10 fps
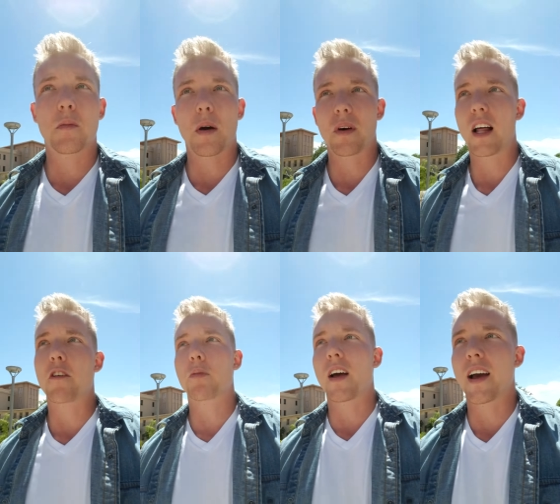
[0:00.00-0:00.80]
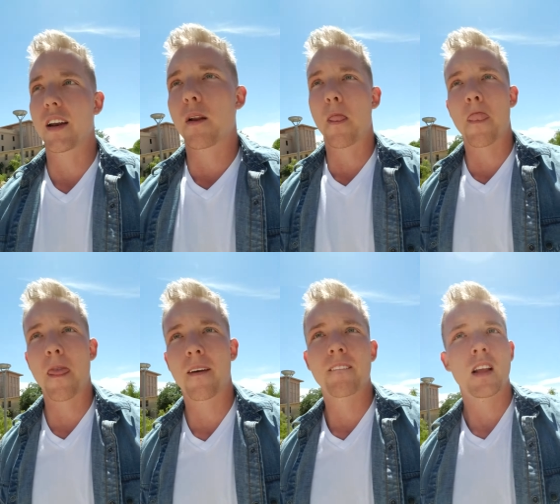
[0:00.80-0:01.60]
him about my life plan,
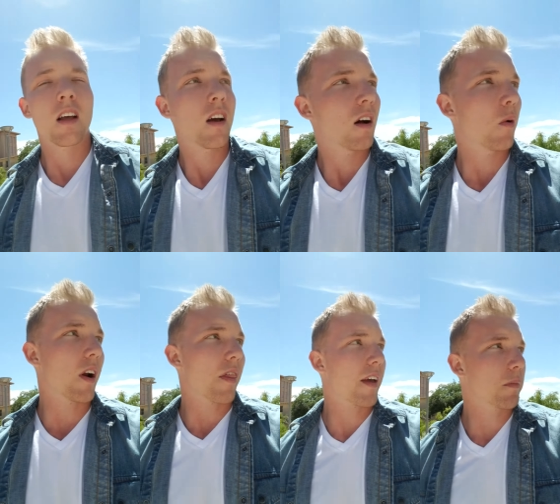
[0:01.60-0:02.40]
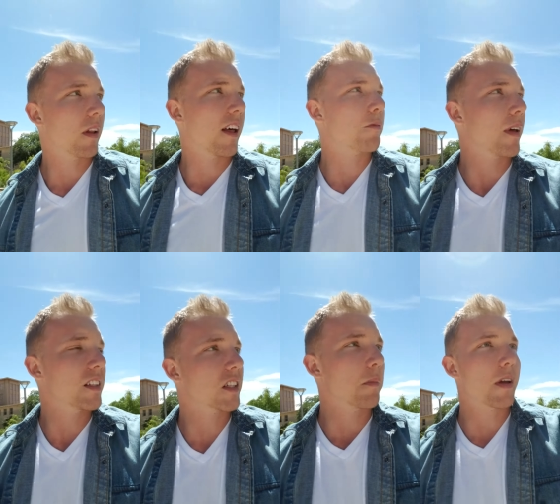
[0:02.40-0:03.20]
what I think my life plan
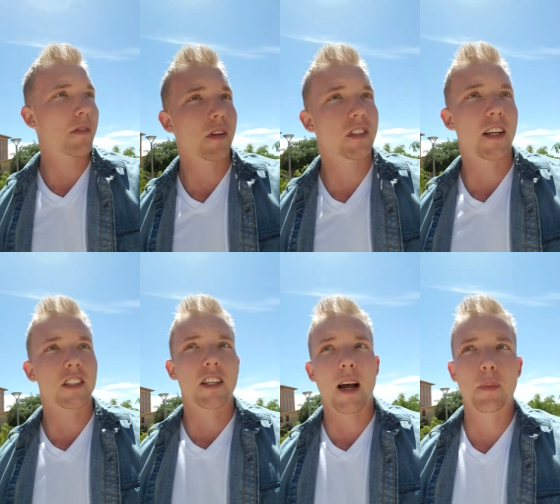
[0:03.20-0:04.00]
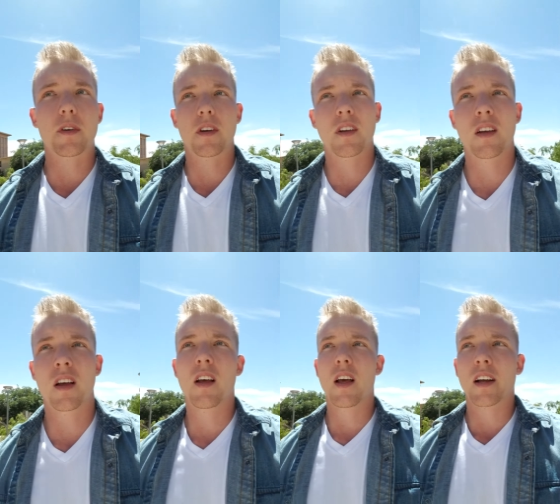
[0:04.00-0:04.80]
is going to be for this next chapter,
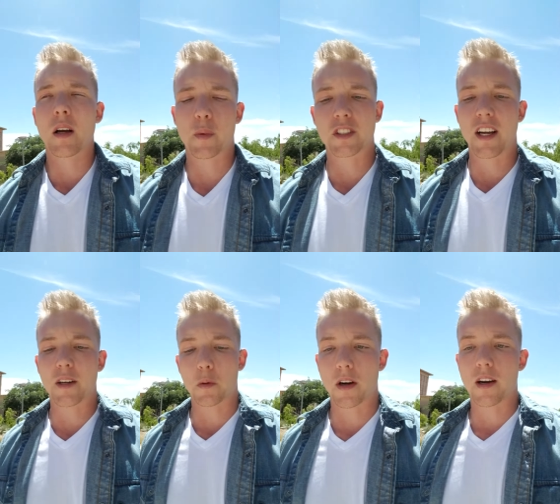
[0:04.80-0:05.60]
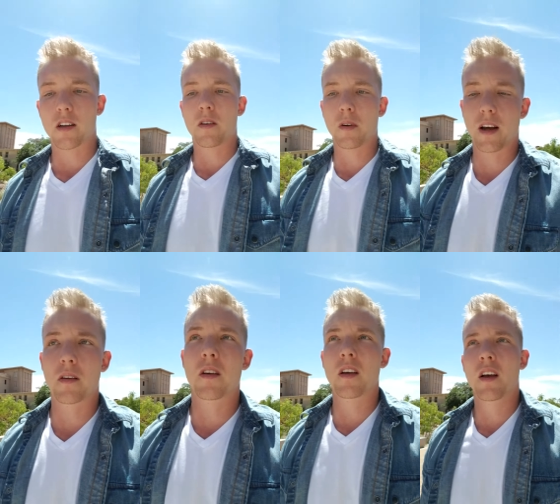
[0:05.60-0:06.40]
coming January when I
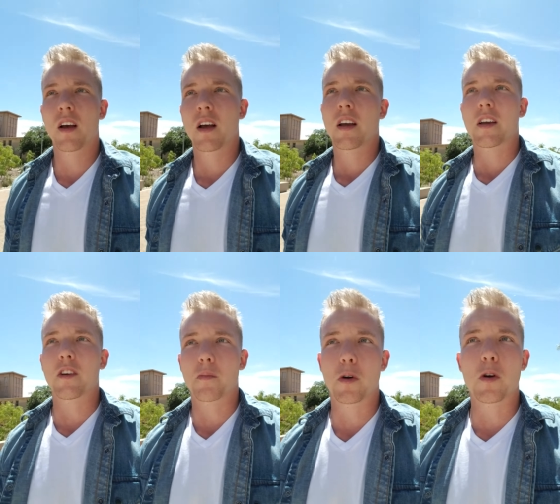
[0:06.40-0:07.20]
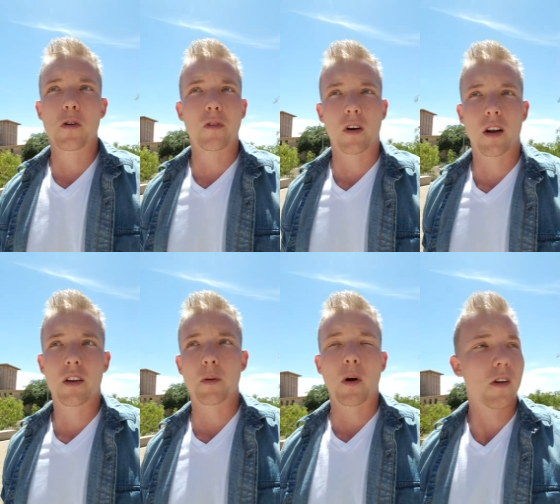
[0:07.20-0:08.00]
either move or
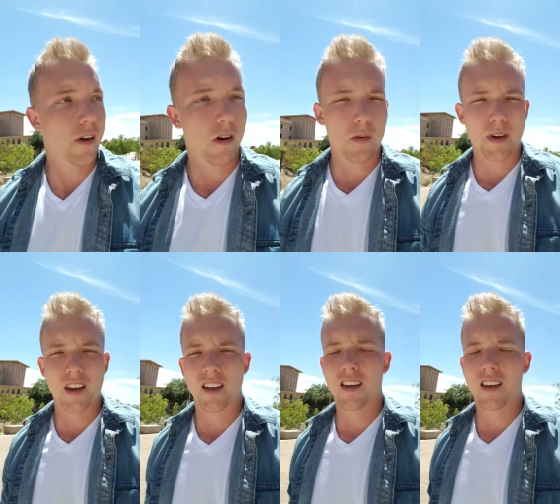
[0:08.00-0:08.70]
depart the army.